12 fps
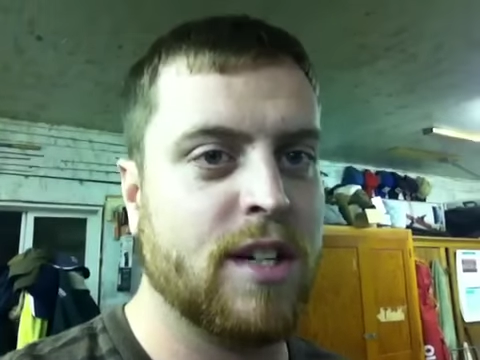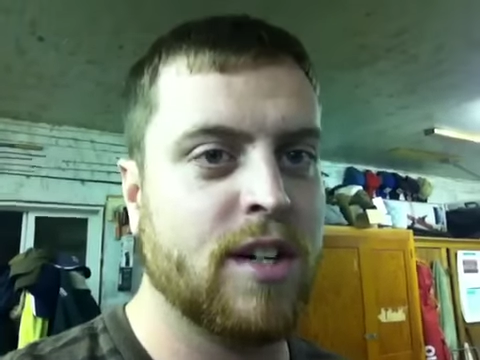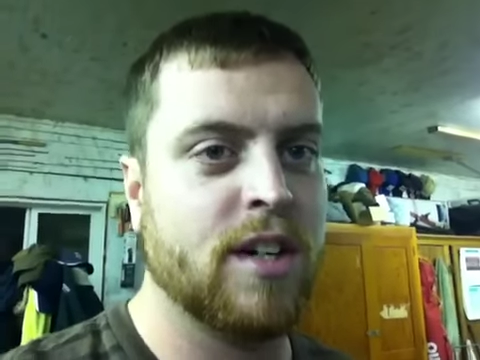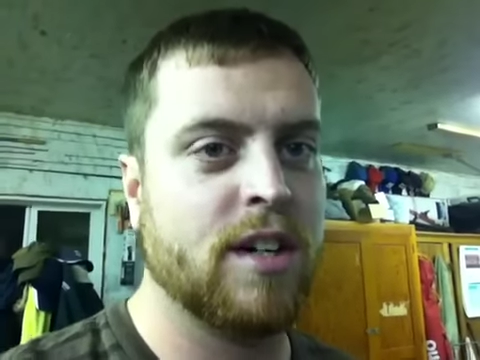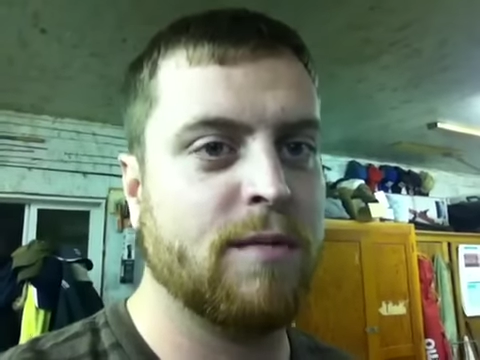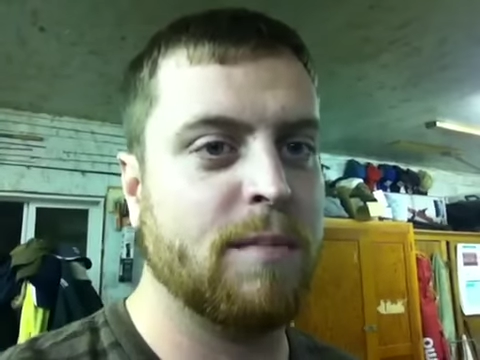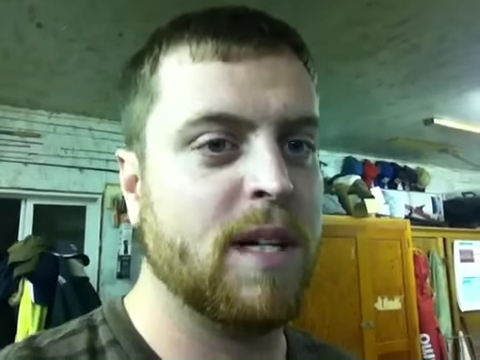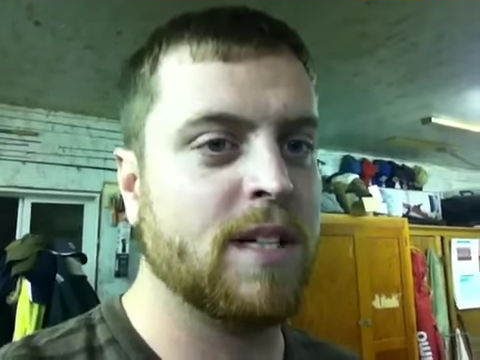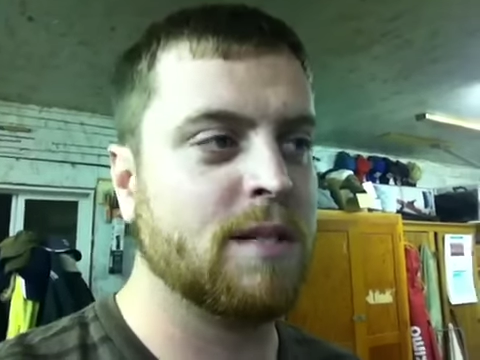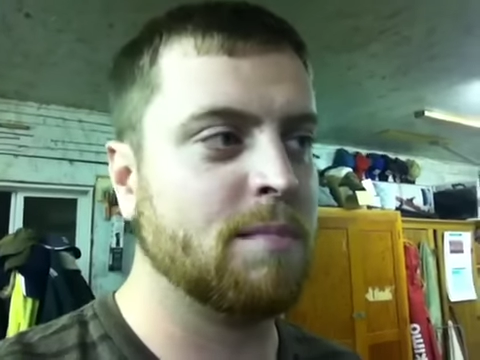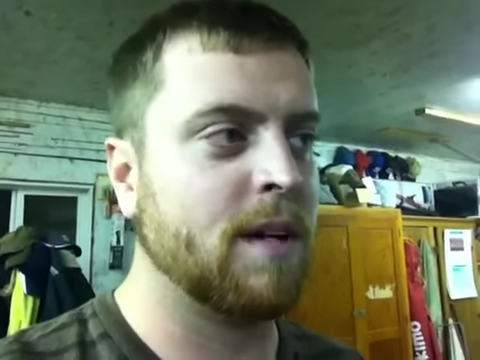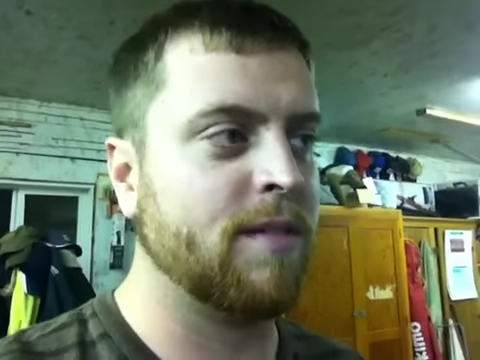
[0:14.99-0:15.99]
You're going to
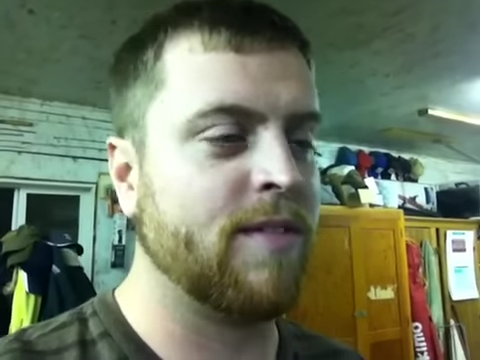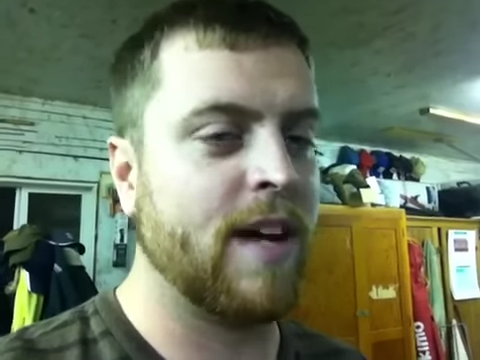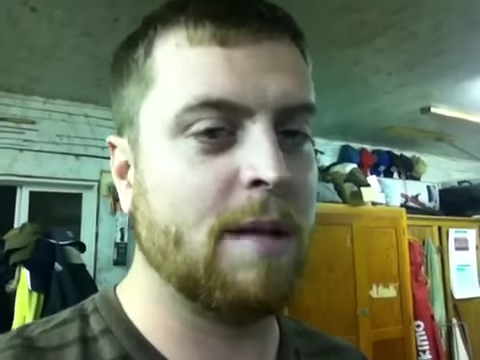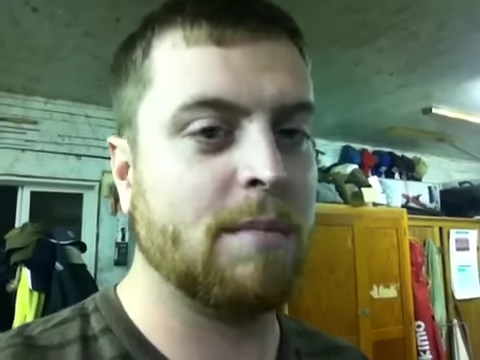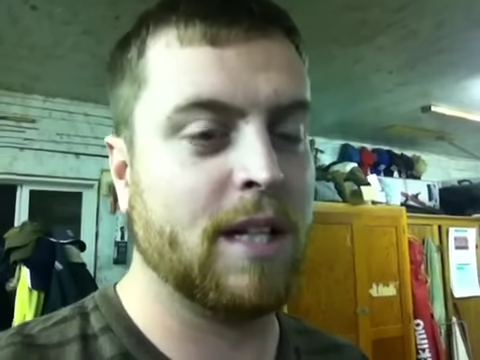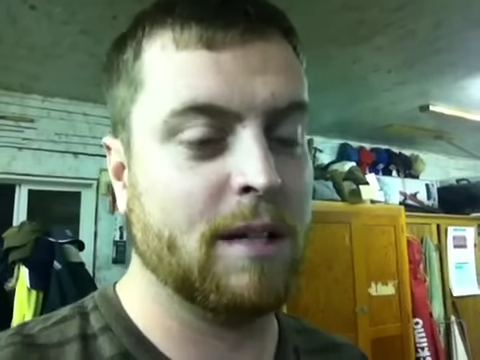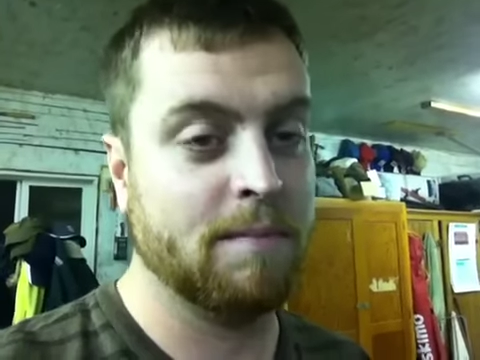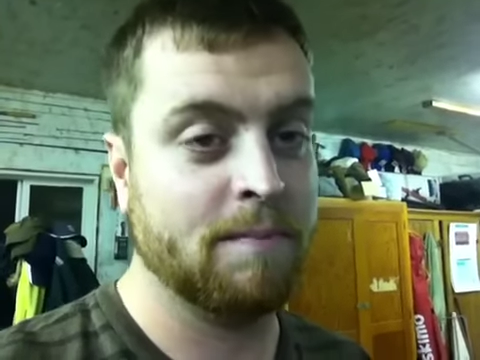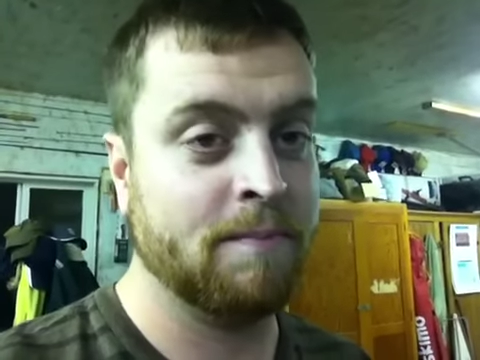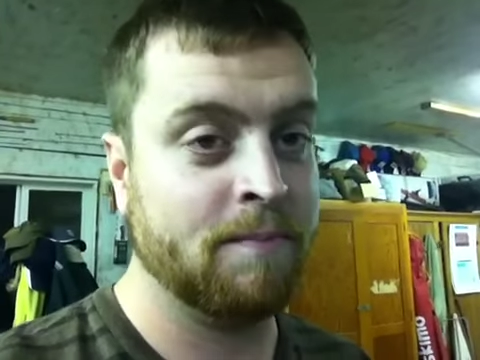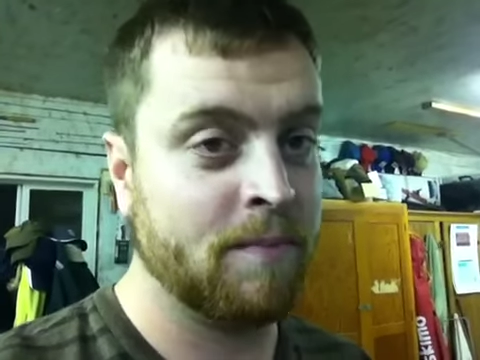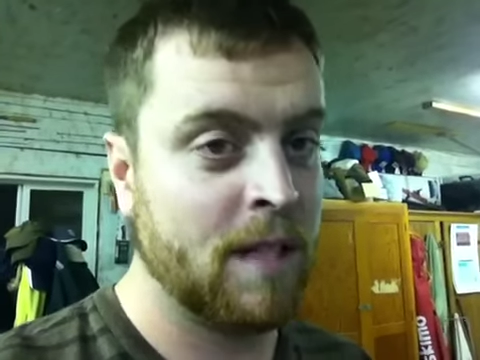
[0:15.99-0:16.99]
meet my family.
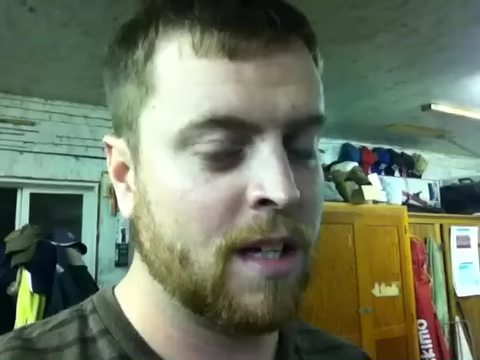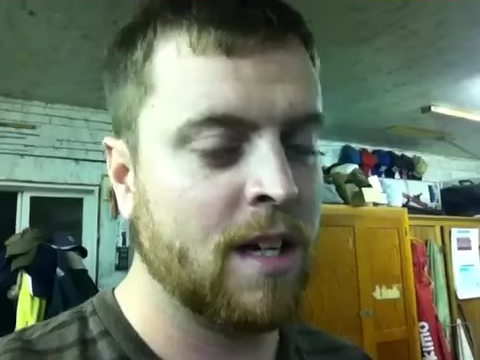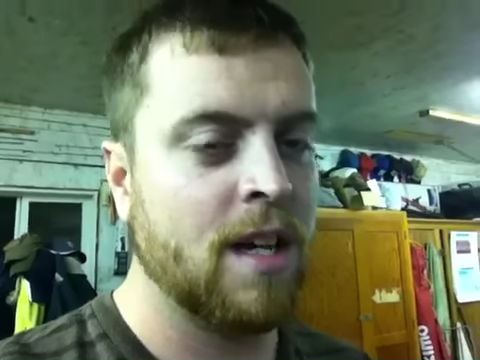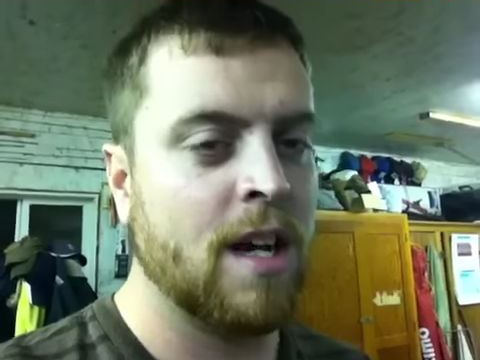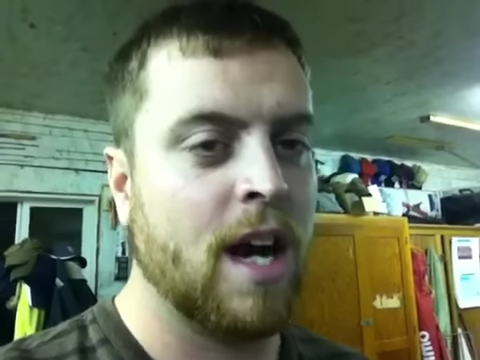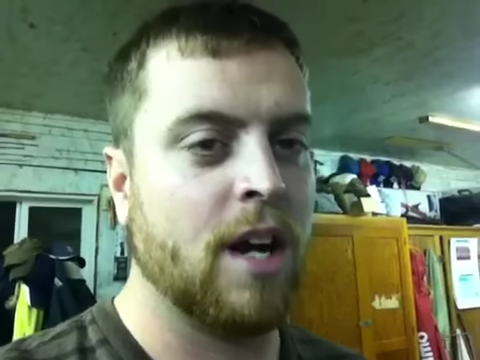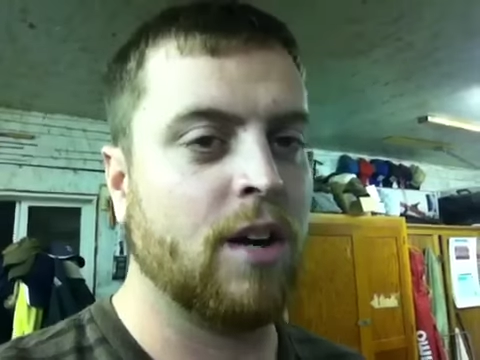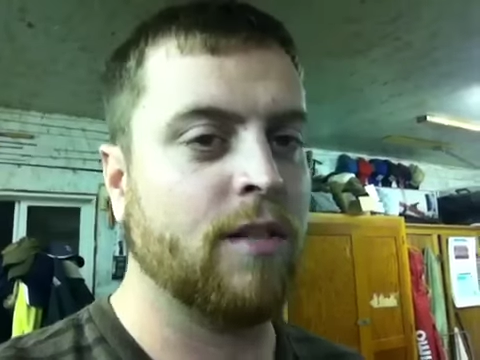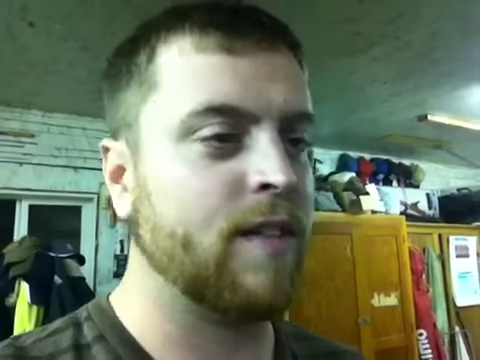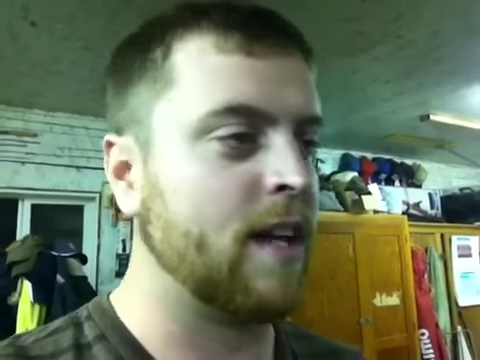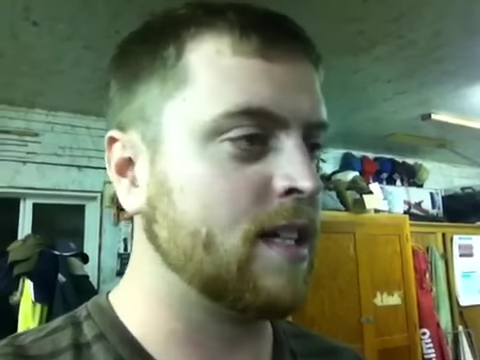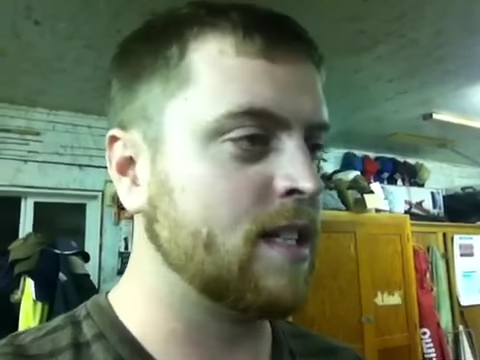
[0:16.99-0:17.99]
I don't know
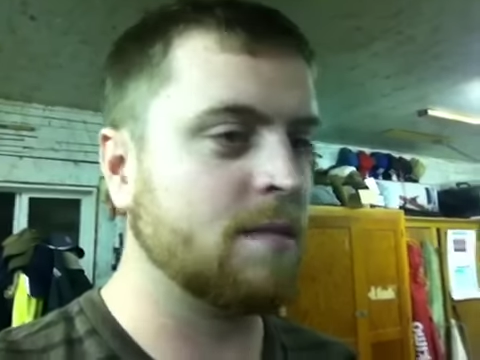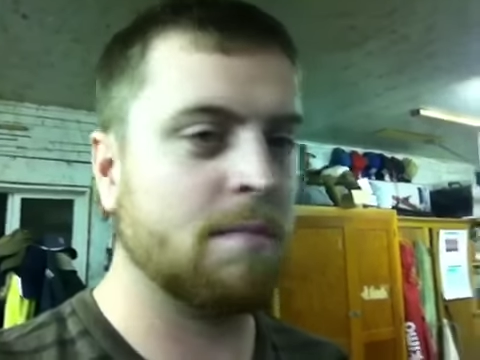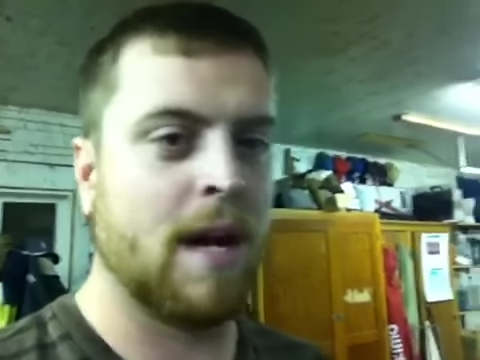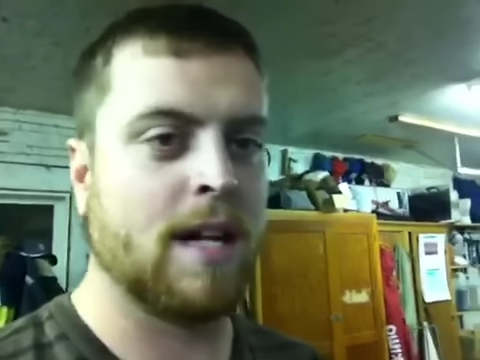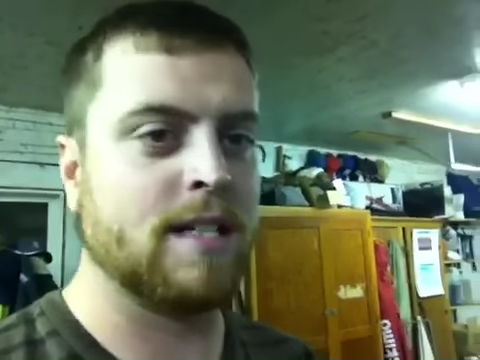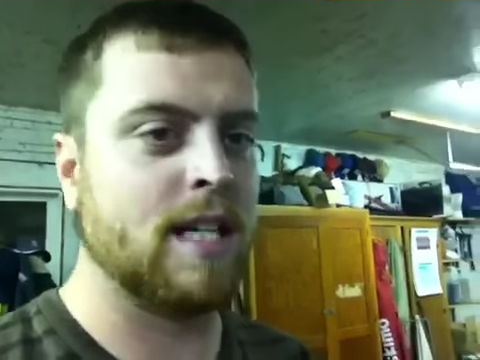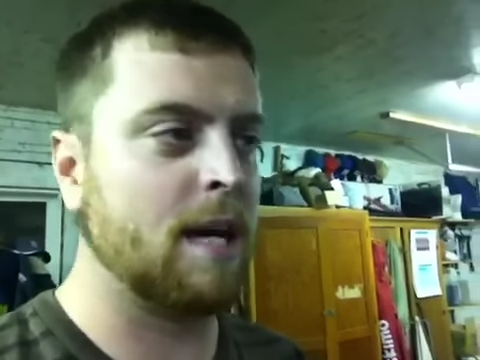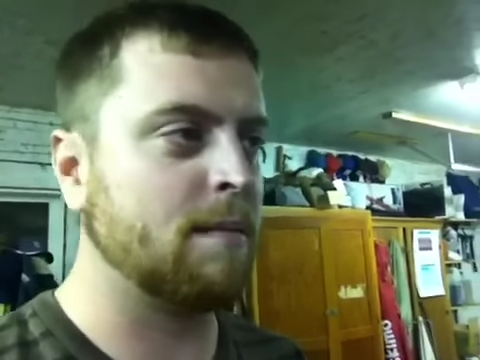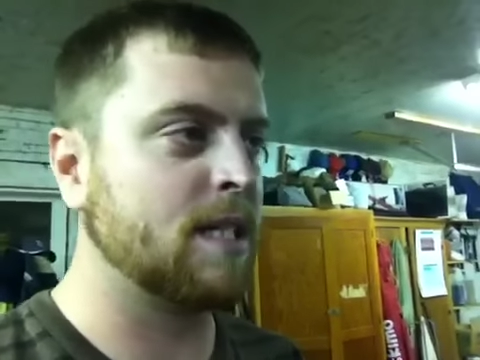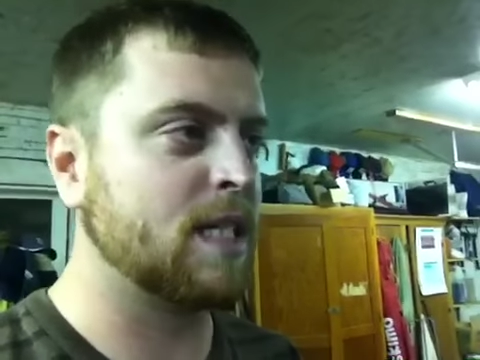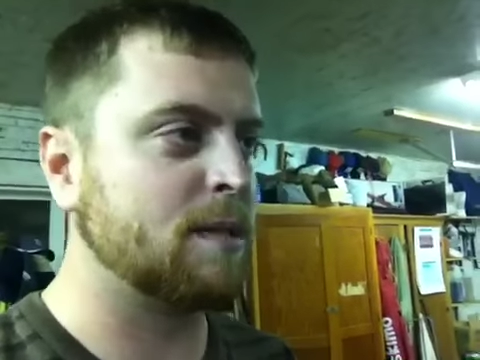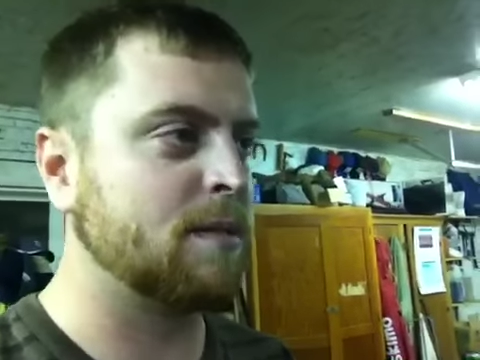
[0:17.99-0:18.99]
if that's Matt
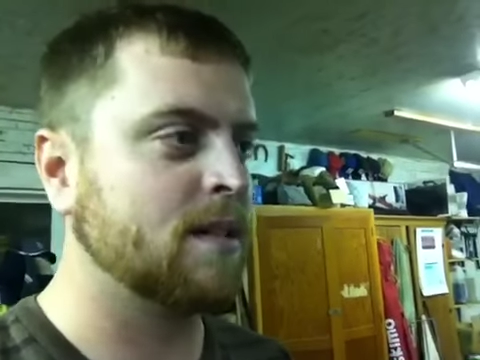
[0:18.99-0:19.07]
Damon's...